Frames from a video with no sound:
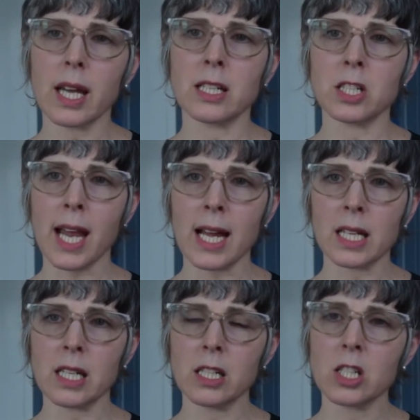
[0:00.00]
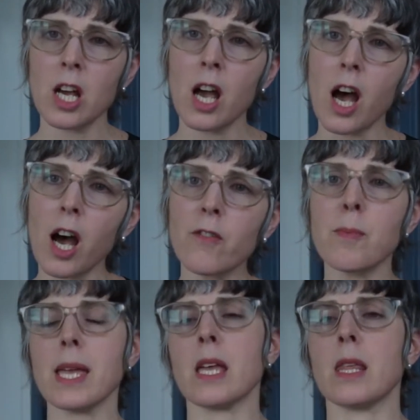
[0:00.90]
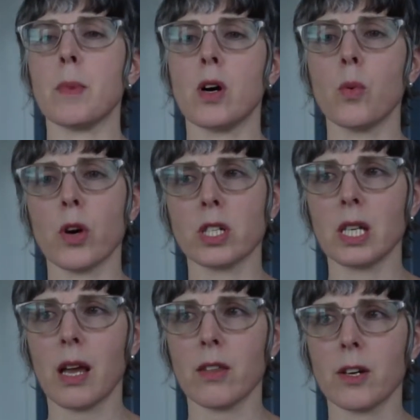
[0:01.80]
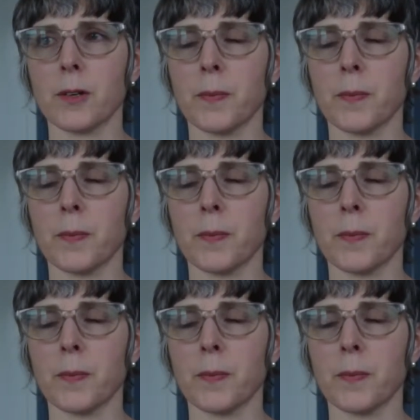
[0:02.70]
and challenge of making them all work together.